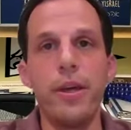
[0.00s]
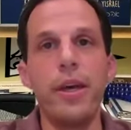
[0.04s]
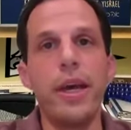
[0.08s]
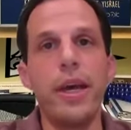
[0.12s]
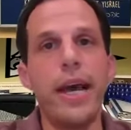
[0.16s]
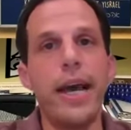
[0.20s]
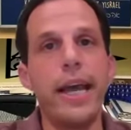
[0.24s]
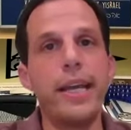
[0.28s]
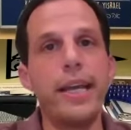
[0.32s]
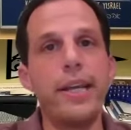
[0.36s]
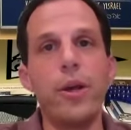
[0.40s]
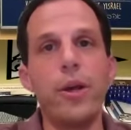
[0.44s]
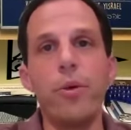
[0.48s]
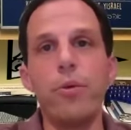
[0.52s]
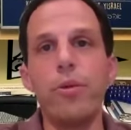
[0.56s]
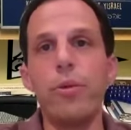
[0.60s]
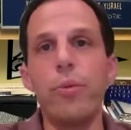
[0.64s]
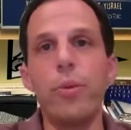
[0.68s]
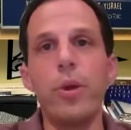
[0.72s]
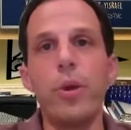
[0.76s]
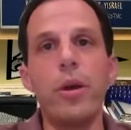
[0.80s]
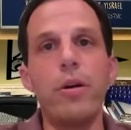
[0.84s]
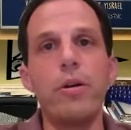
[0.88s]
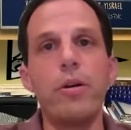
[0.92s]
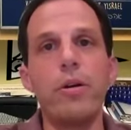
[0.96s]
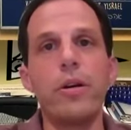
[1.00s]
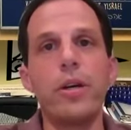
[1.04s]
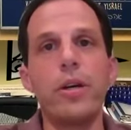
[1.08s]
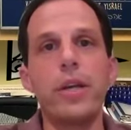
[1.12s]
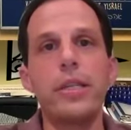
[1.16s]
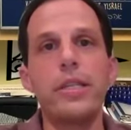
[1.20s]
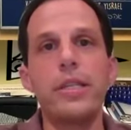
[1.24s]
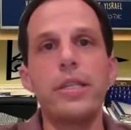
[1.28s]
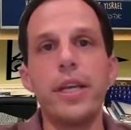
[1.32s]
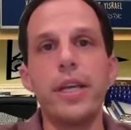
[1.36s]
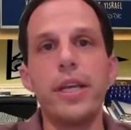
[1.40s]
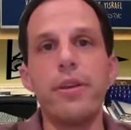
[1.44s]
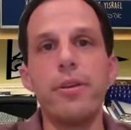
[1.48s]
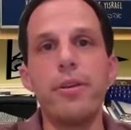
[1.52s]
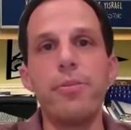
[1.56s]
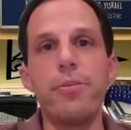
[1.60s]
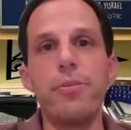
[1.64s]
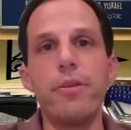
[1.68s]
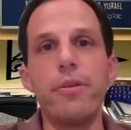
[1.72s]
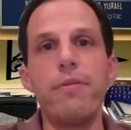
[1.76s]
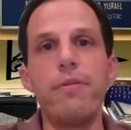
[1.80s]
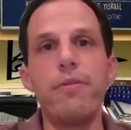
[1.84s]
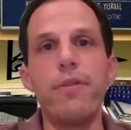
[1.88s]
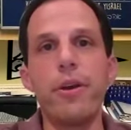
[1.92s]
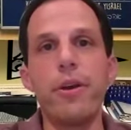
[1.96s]
I know that we all continue to
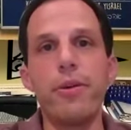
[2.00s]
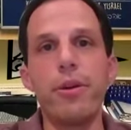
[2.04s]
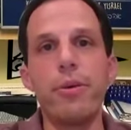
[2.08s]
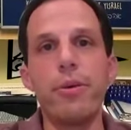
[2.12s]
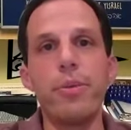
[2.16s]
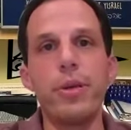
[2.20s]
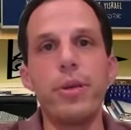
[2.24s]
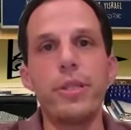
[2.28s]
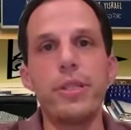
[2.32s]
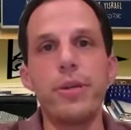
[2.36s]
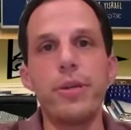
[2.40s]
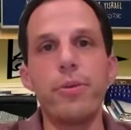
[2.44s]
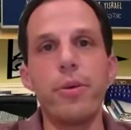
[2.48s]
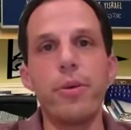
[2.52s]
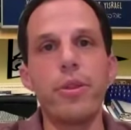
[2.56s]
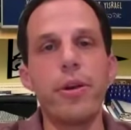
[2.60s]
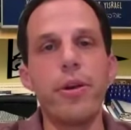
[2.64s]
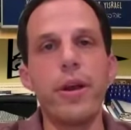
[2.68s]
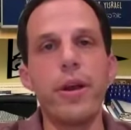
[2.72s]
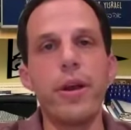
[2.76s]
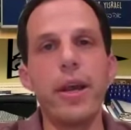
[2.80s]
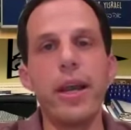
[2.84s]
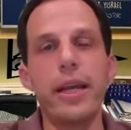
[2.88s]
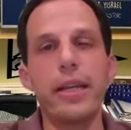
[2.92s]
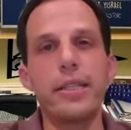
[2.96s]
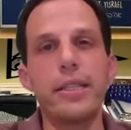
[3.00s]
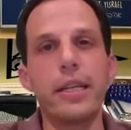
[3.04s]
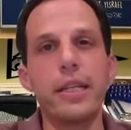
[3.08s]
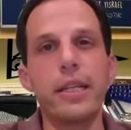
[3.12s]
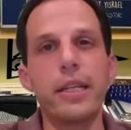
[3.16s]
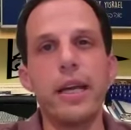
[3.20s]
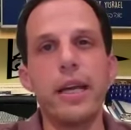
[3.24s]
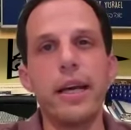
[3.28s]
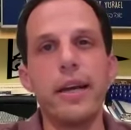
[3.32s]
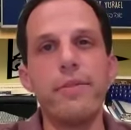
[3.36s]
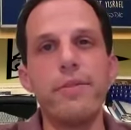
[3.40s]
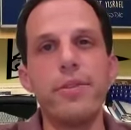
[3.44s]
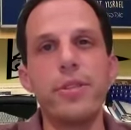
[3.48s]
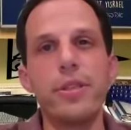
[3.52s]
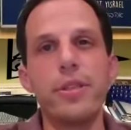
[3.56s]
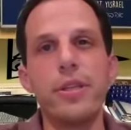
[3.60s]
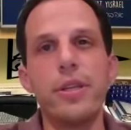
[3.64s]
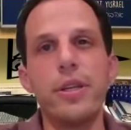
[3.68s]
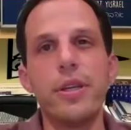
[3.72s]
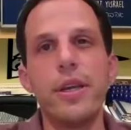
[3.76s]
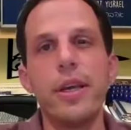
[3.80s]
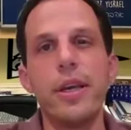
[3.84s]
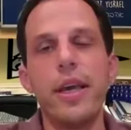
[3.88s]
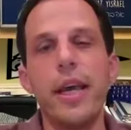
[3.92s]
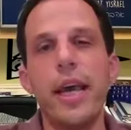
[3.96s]
be very busy with our hectic lives.
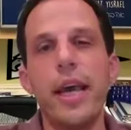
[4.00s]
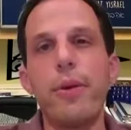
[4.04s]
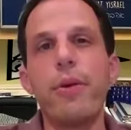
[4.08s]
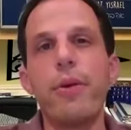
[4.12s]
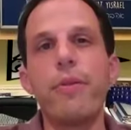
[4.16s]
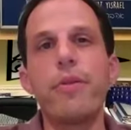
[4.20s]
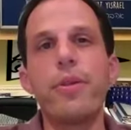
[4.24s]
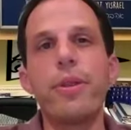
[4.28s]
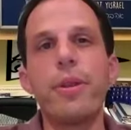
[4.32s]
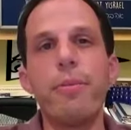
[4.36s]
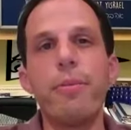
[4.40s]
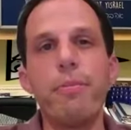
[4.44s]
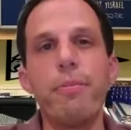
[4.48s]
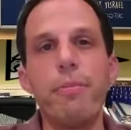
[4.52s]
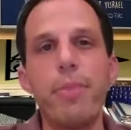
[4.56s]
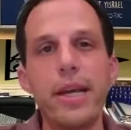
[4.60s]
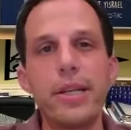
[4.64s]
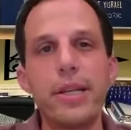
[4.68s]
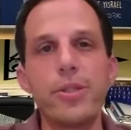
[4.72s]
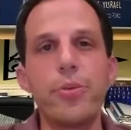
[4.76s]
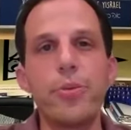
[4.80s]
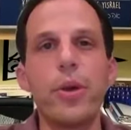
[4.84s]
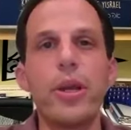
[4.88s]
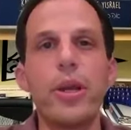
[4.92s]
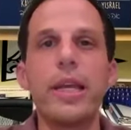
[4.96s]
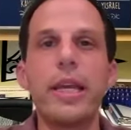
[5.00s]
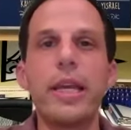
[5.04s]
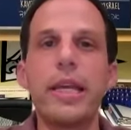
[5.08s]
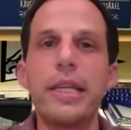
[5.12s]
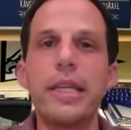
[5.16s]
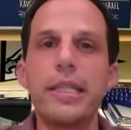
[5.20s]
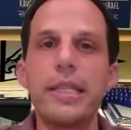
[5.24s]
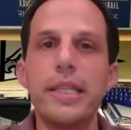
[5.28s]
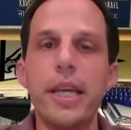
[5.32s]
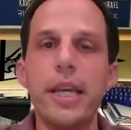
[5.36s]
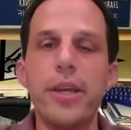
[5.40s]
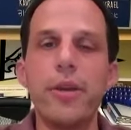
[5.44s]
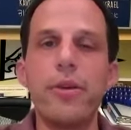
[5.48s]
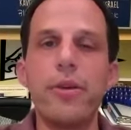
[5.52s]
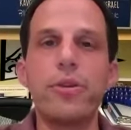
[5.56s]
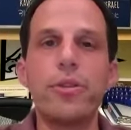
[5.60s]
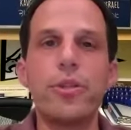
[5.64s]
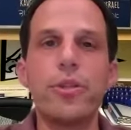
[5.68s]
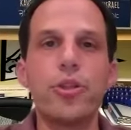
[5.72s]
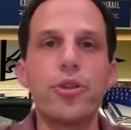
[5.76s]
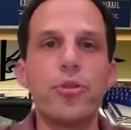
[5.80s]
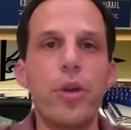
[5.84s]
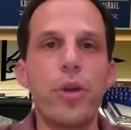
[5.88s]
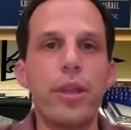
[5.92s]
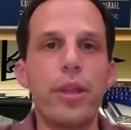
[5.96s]
However, the best way to continue to
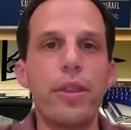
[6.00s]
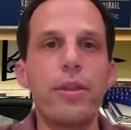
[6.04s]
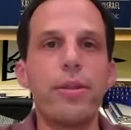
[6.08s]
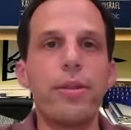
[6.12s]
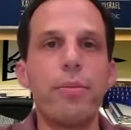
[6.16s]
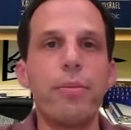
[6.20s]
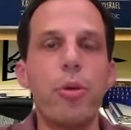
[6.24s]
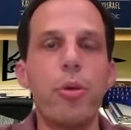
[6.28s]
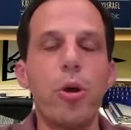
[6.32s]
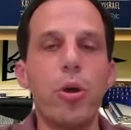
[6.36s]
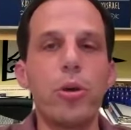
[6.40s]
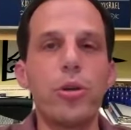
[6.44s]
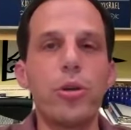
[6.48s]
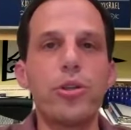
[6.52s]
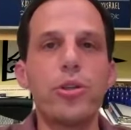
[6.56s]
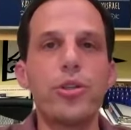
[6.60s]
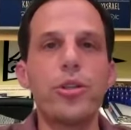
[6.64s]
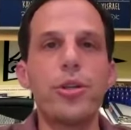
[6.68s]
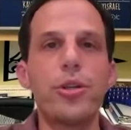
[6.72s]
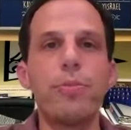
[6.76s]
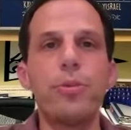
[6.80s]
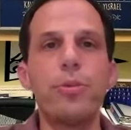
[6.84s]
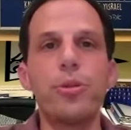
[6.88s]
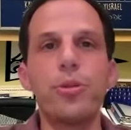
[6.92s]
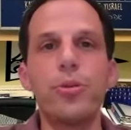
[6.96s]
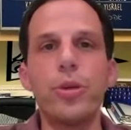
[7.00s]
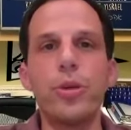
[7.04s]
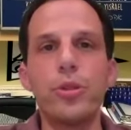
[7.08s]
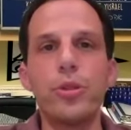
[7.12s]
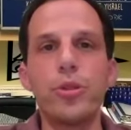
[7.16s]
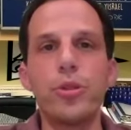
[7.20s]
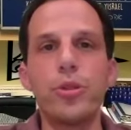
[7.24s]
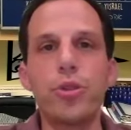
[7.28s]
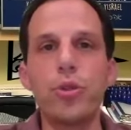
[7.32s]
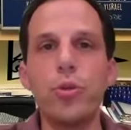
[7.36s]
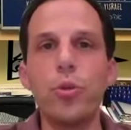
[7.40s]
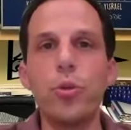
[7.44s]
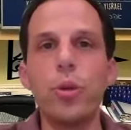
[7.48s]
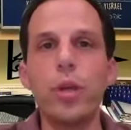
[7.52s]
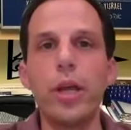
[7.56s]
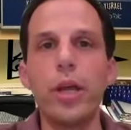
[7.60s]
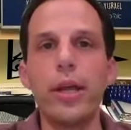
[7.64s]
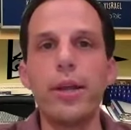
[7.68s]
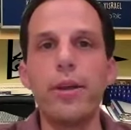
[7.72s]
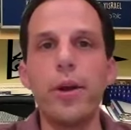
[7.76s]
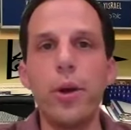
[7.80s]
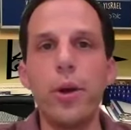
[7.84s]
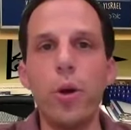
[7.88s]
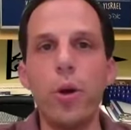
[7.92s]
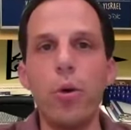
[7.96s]
strengthen the partnership between school
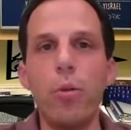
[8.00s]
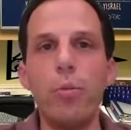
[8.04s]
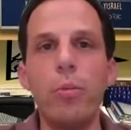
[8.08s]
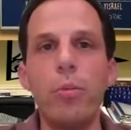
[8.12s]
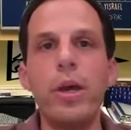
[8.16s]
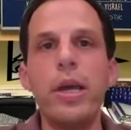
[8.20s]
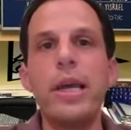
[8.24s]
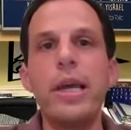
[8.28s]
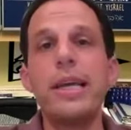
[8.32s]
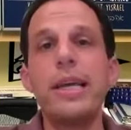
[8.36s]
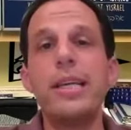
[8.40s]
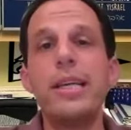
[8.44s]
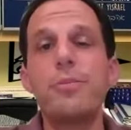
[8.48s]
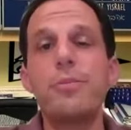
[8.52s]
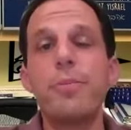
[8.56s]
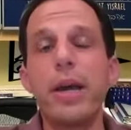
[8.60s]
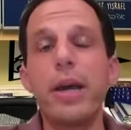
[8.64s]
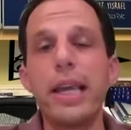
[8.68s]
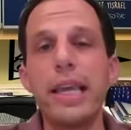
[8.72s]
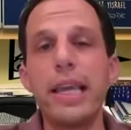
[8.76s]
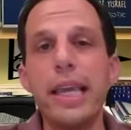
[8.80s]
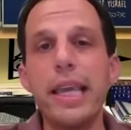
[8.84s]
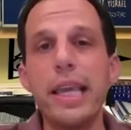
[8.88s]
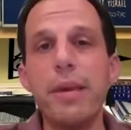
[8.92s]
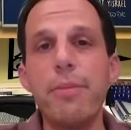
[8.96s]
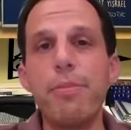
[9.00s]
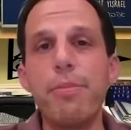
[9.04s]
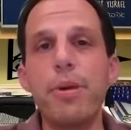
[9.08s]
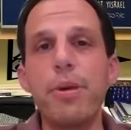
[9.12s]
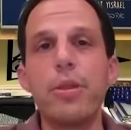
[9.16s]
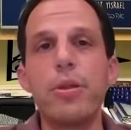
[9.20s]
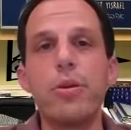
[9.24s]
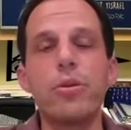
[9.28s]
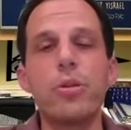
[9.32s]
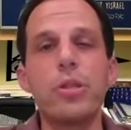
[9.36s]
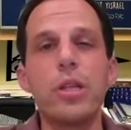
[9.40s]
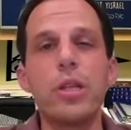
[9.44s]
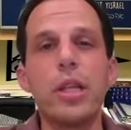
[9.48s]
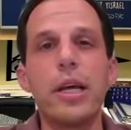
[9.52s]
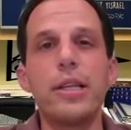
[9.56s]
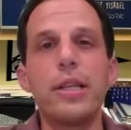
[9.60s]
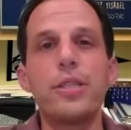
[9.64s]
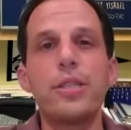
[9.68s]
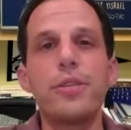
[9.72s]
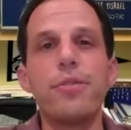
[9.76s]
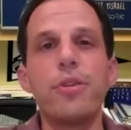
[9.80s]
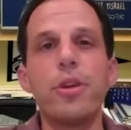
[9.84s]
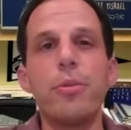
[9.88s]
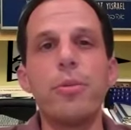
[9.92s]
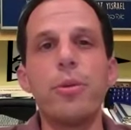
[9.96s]
and home is by keeping those
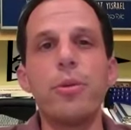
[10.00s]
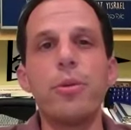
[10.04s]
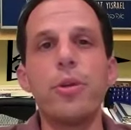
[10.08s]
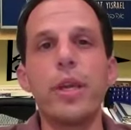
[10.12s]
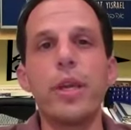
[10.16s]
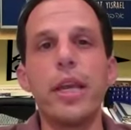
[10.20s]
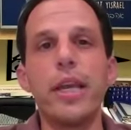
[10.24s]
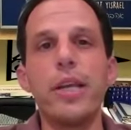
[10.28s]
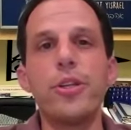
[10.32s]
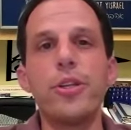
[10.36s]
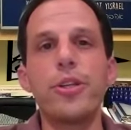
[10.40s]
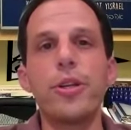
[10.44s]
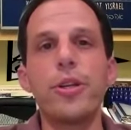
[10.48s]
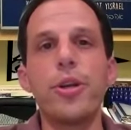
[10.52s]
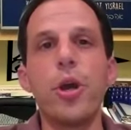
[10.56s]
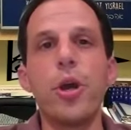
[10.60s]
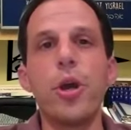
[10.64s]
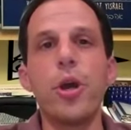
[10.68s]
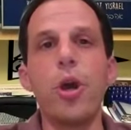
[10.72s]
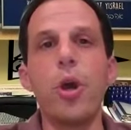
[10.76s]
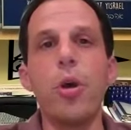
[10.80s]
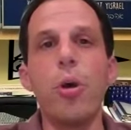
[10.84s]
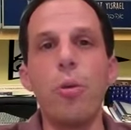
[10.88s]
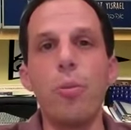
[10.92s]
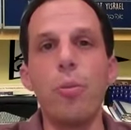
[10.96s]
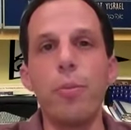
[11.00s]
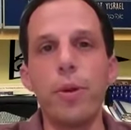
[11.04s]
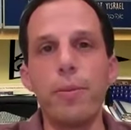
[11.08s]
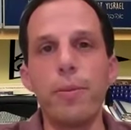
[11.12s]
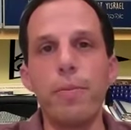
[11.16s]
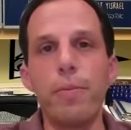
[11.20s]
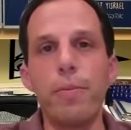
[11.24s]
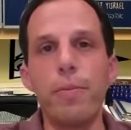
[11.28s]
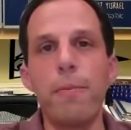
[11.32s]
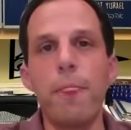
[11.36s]
lines of communication open.